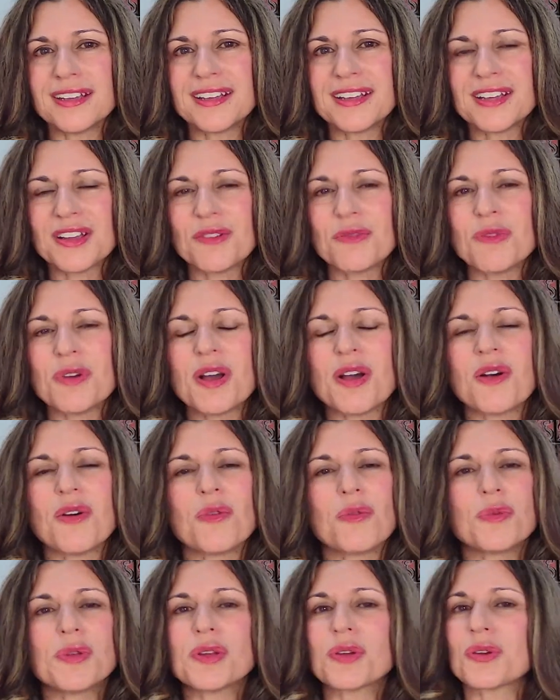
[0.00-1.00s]

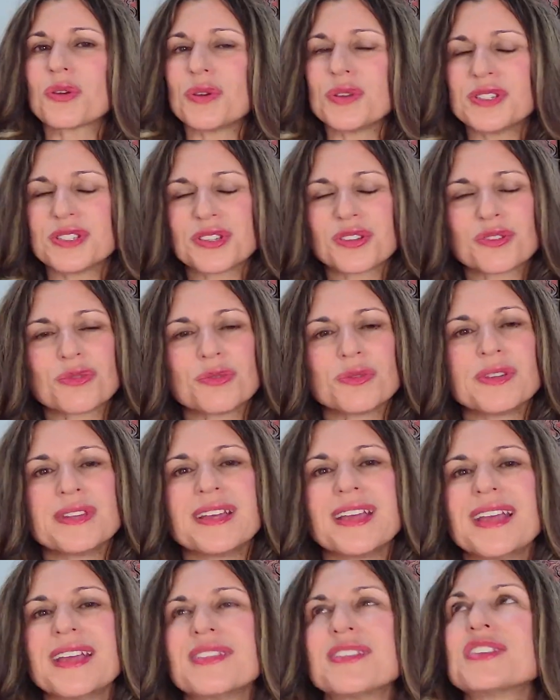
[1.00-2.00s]
well, we are going to
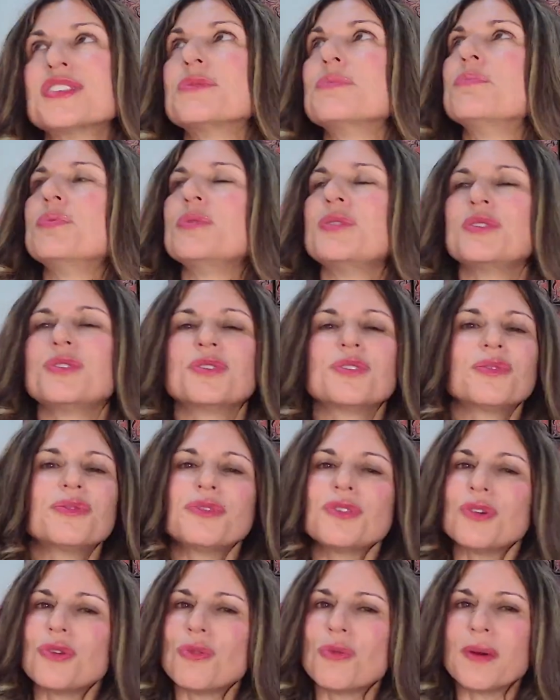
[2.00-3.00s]
create this
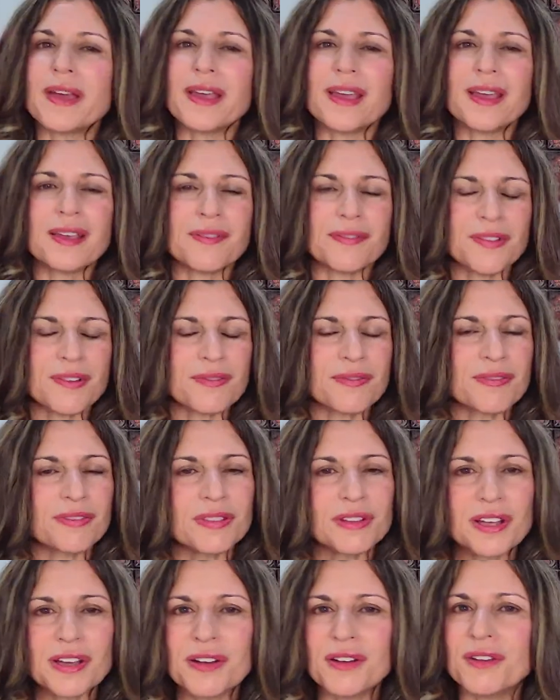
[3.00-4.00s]
beautiful wave of
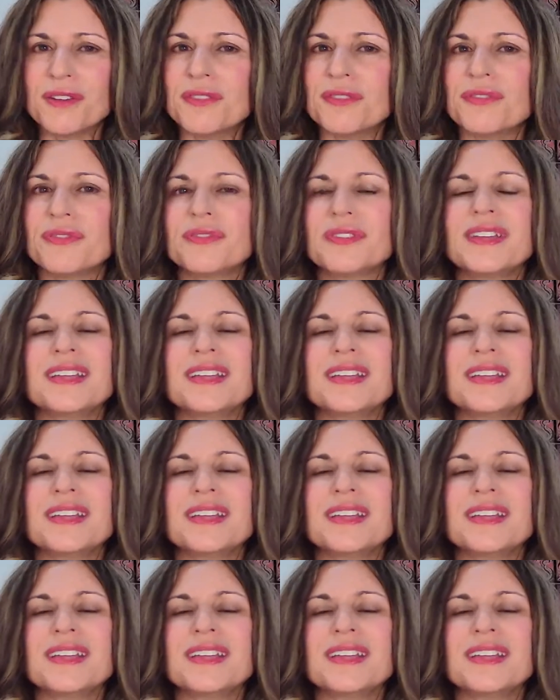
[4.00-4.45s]
love,